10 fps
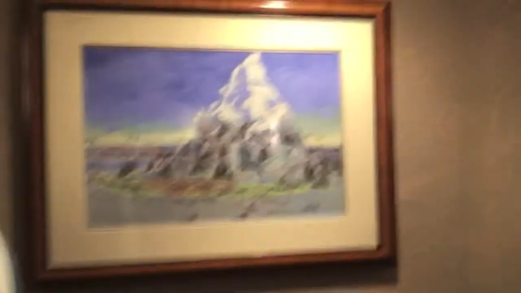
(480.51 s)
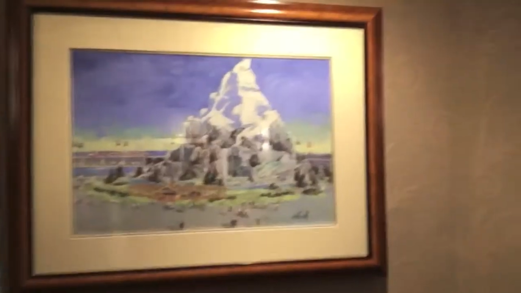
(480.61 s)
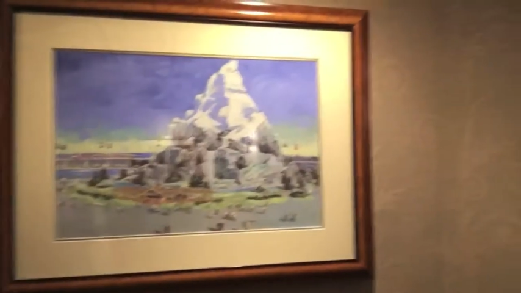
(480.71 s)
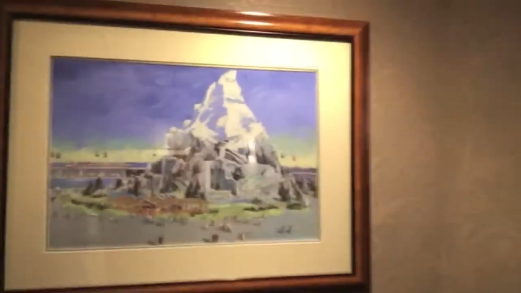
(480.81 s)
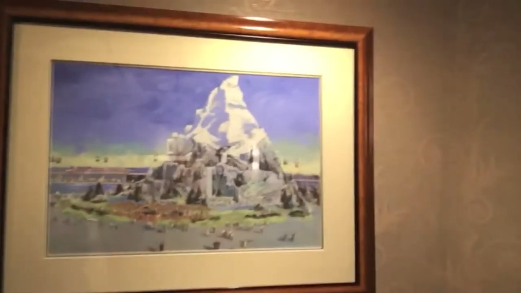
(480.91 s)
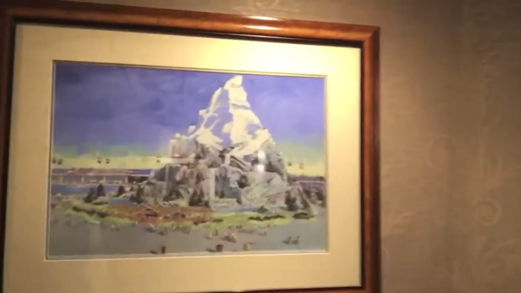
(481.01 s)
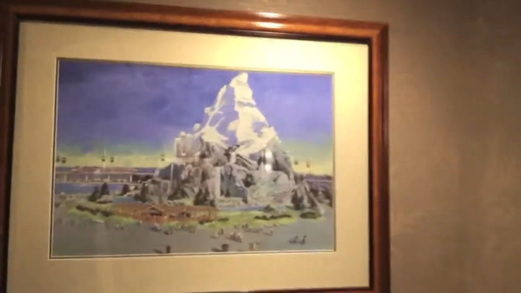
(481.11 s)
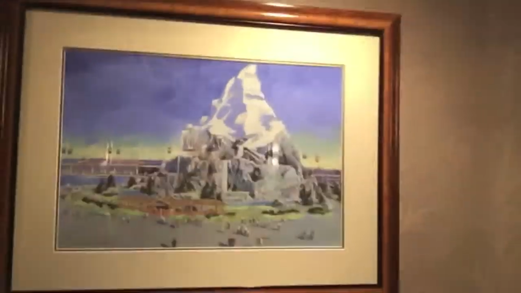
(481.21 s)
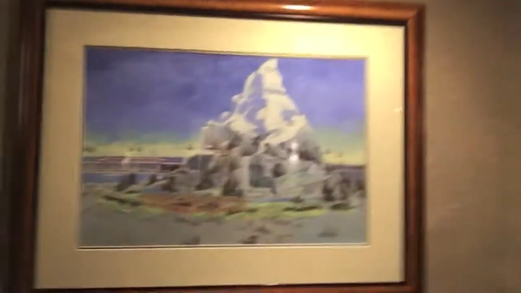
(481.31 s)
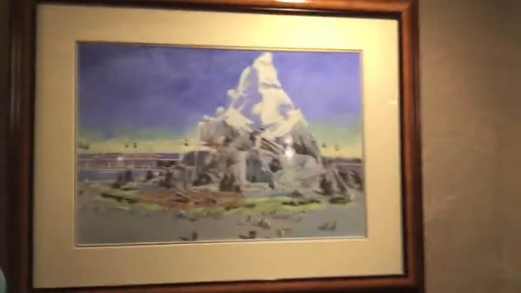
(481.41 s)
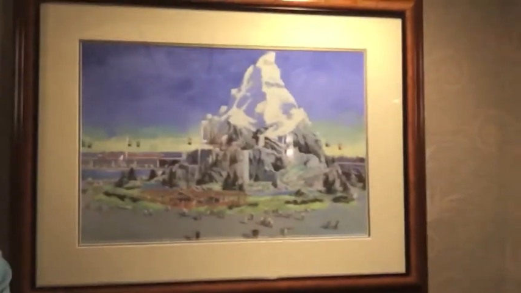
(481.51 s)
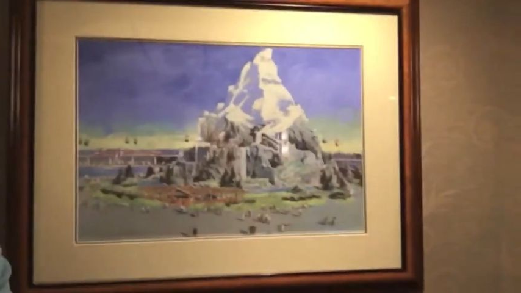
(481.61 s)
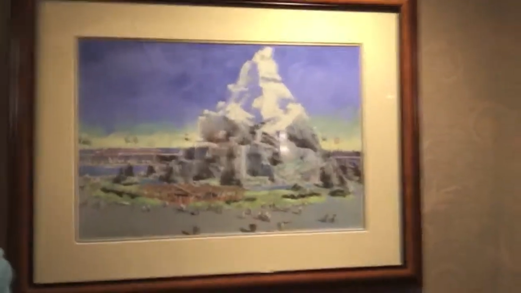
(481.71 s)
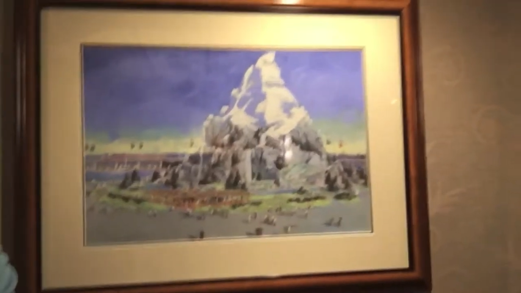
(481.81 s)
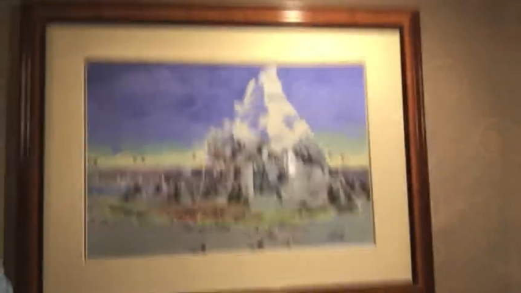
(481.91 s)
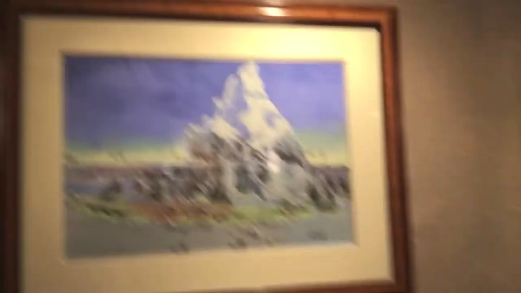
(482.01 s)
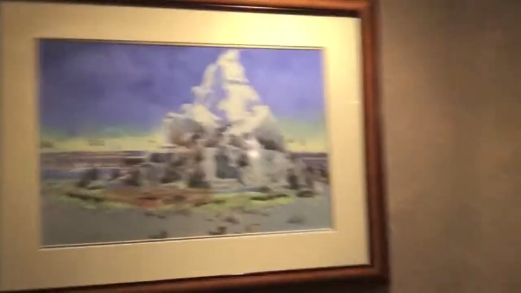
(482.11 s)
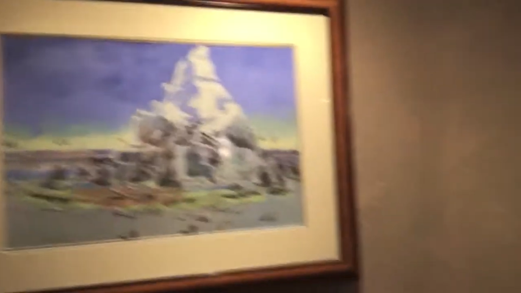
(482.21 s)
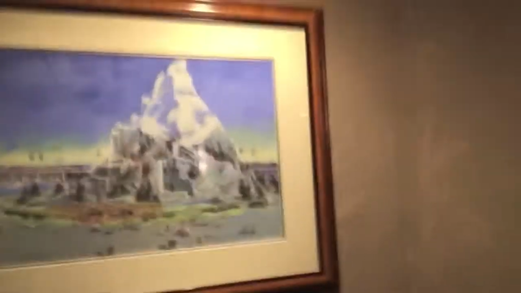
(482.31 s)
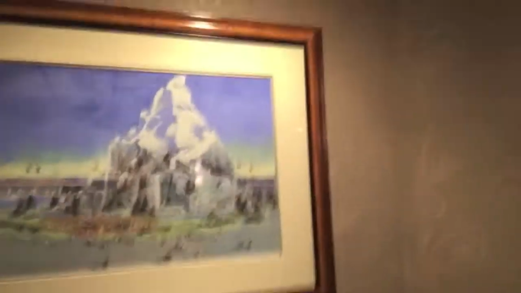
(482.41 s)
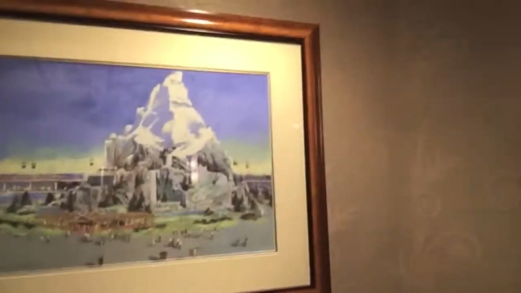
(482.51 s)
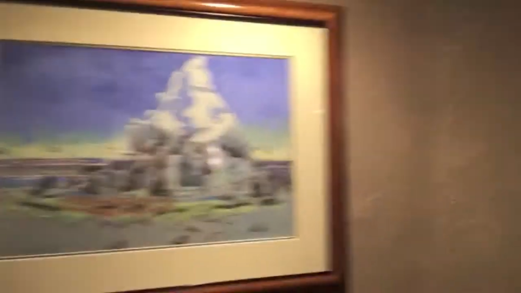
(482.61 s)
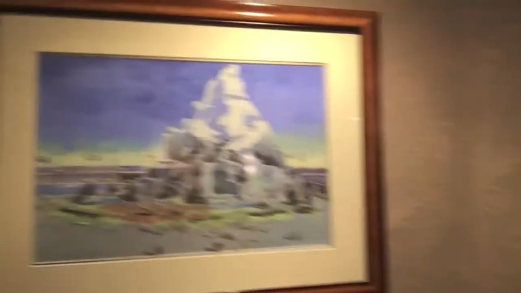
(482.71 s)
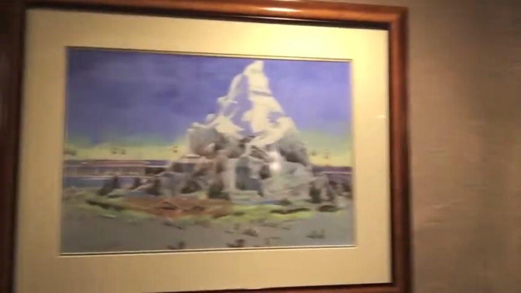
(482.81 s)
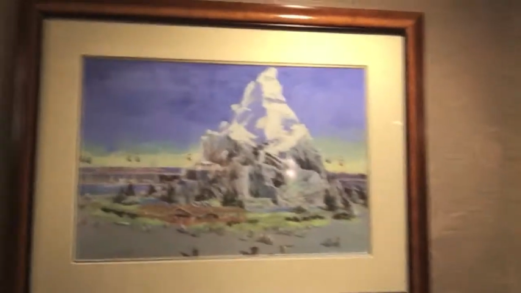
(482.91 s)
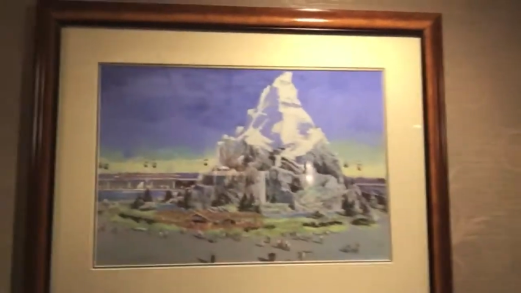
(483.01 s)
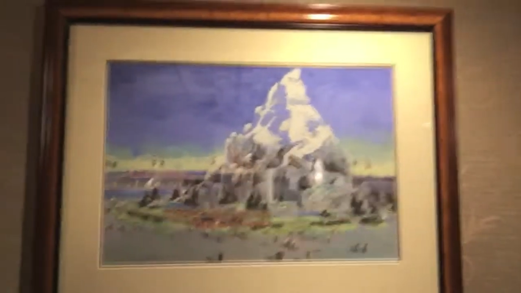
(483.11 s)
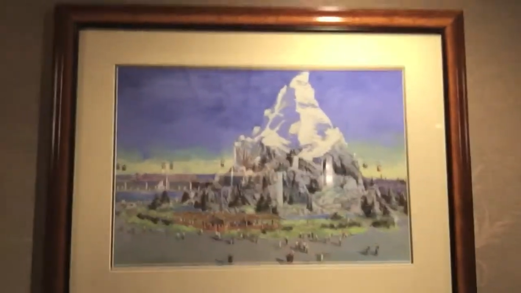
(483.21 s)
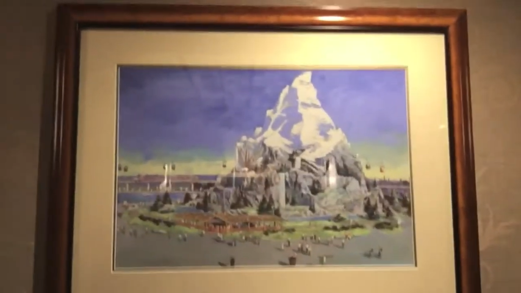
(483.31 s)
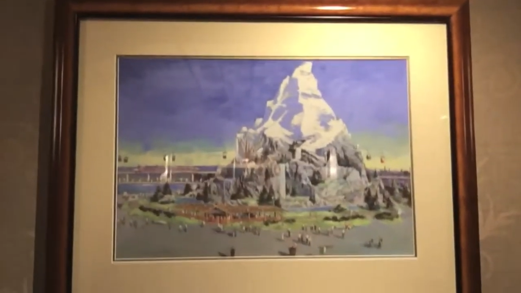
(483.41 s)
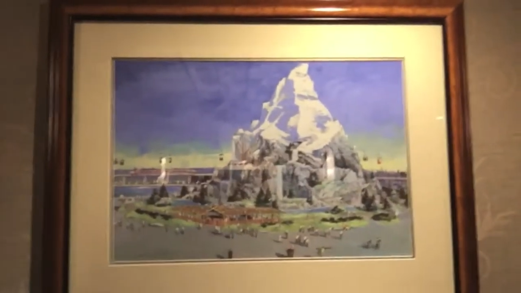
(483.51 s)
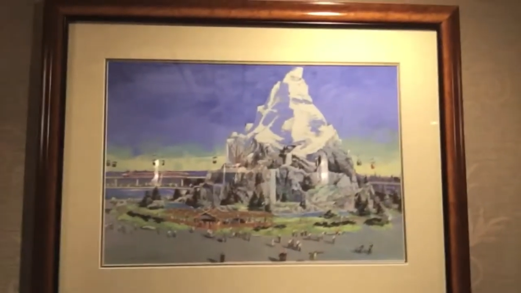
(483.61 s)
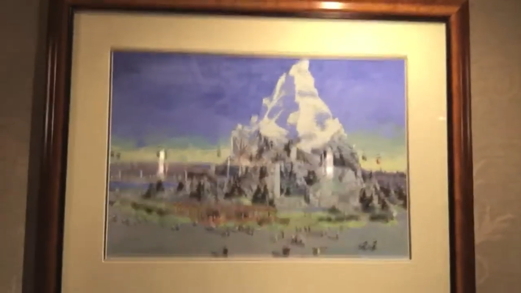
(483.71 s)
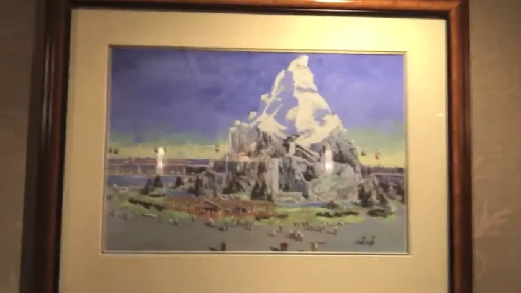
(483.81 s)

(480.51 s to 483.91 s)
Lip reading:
(no speaker visible)